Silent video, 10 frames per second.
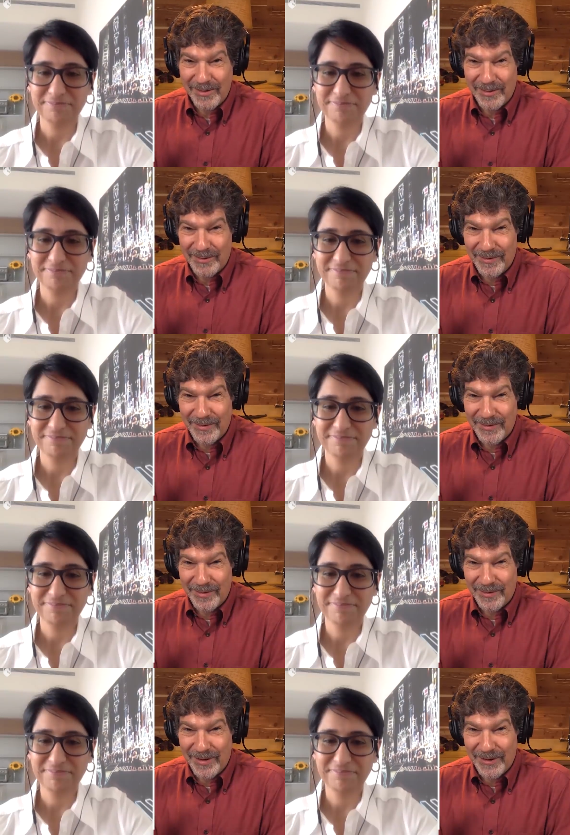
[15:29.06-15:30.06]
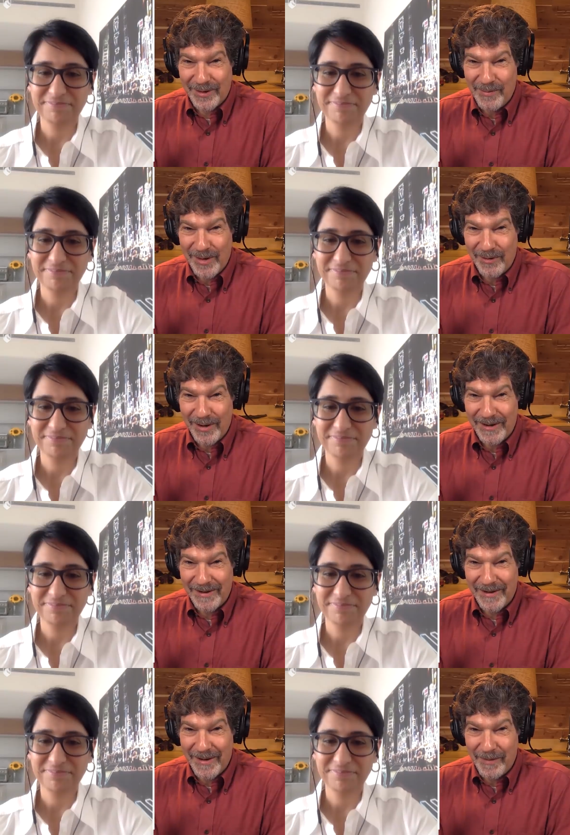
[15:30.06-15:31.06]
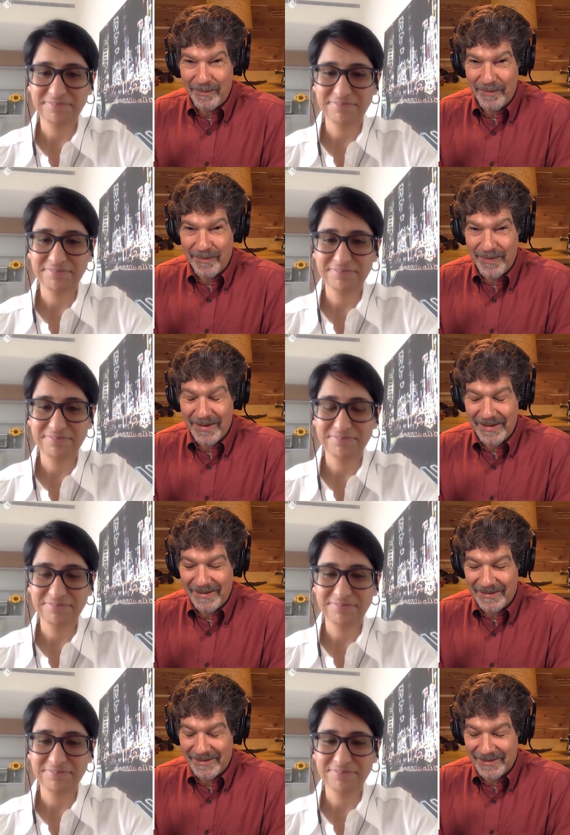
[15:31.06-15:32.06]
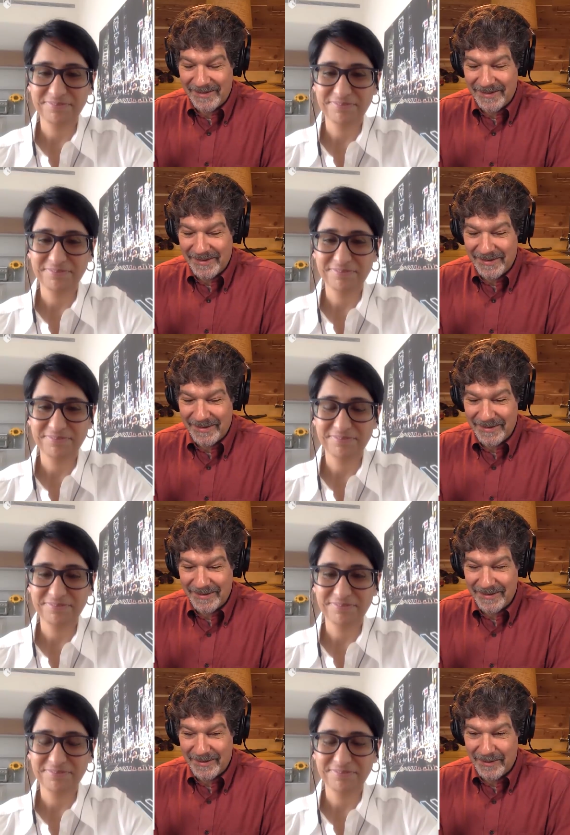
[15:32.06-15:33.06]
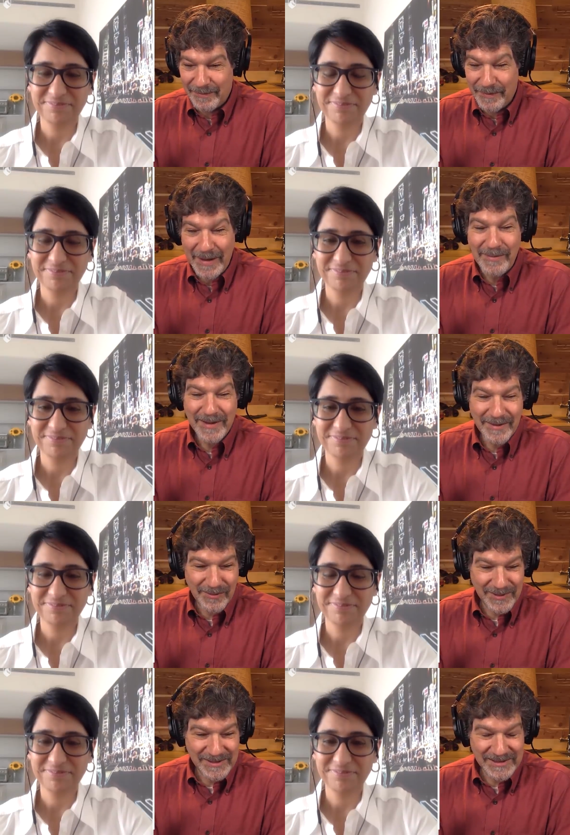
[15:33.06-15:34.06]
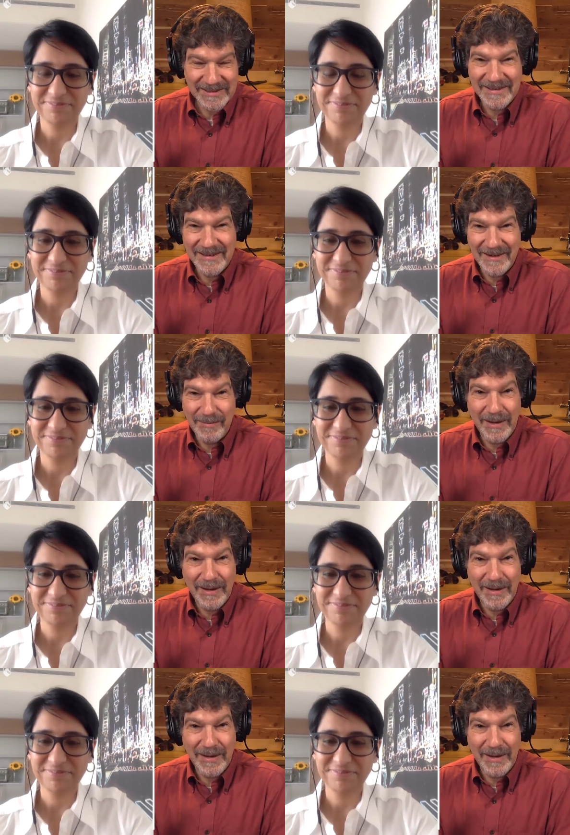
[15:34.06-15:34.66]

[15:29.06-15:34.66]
Speaker 1: to this this documentary. Um, it uh, maybe it will succeed in